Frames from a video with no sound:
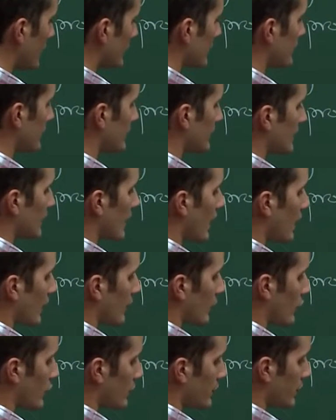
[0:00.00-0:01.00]
the Picard
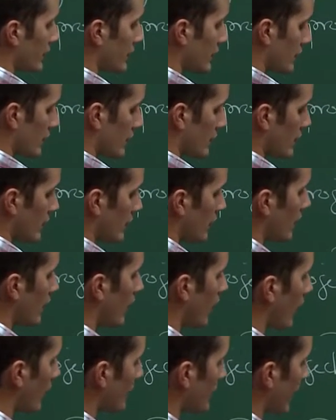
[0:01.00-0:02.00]
group
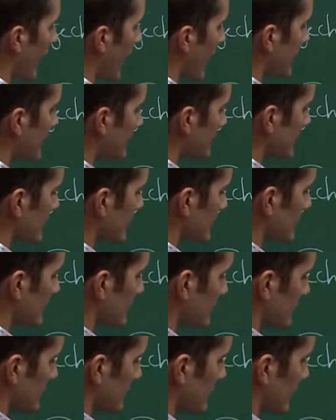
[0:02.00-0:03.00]
of X
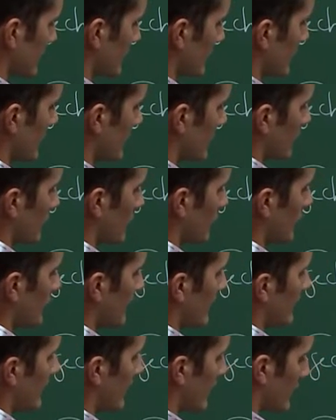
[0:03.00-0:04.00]
with
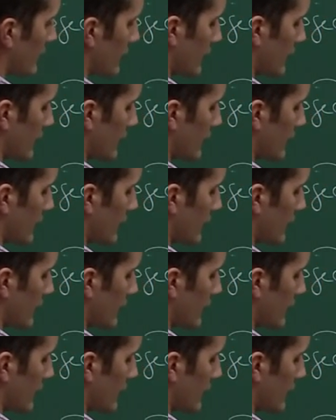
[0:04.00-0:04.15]
ZL